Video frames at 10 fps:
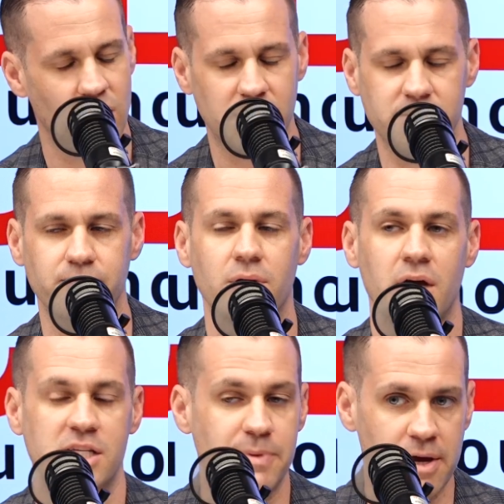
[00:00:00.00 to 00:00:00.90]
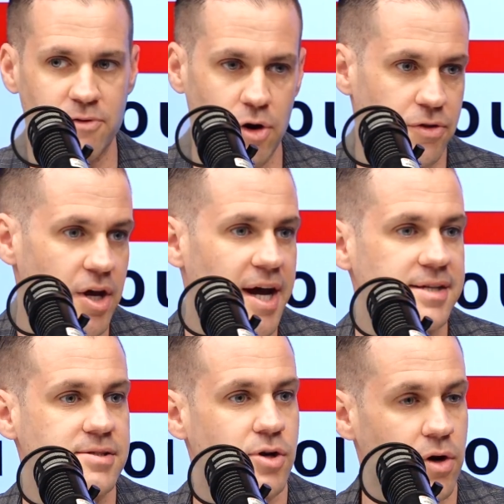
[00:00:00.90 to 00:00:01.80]
Awesome. Speaking of growth, you
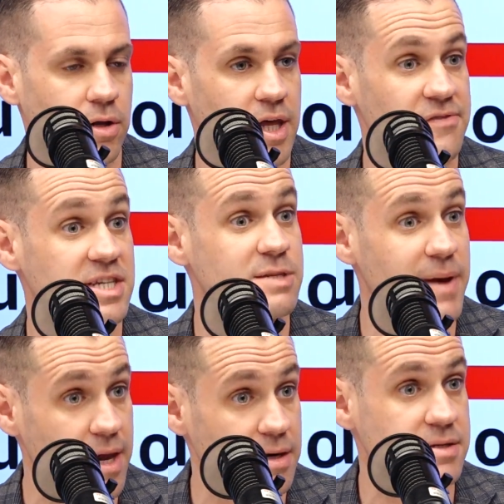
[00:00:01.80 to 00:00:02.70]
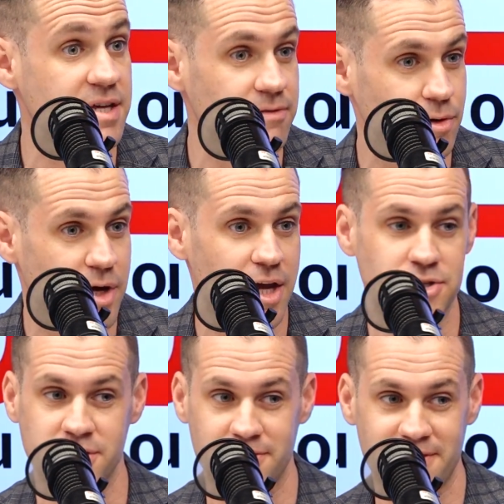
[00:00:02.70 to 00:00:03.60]
guys currently have expanded to 7
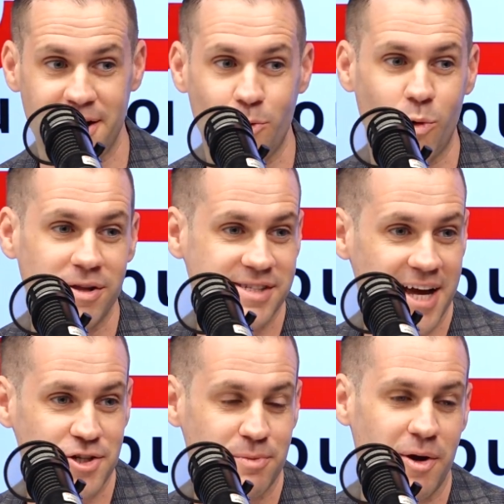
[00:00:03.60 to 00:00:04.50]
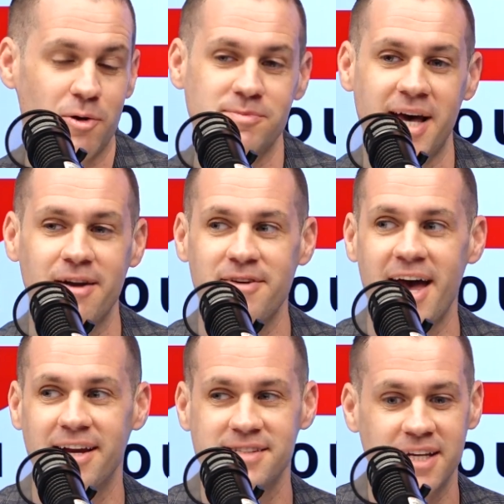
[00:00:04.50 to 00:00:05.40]
locations. Yep. I found out one's actually in my hometown of
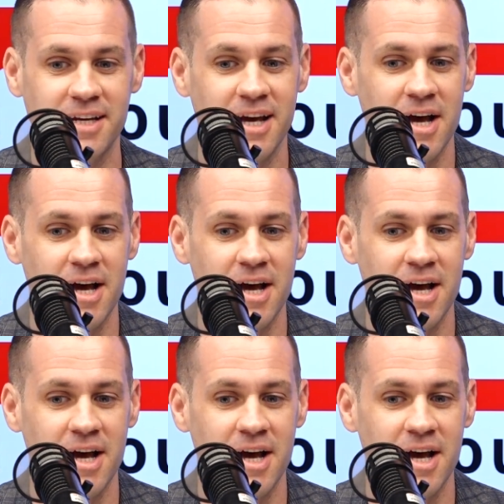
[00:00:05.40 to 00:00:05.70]
Edison.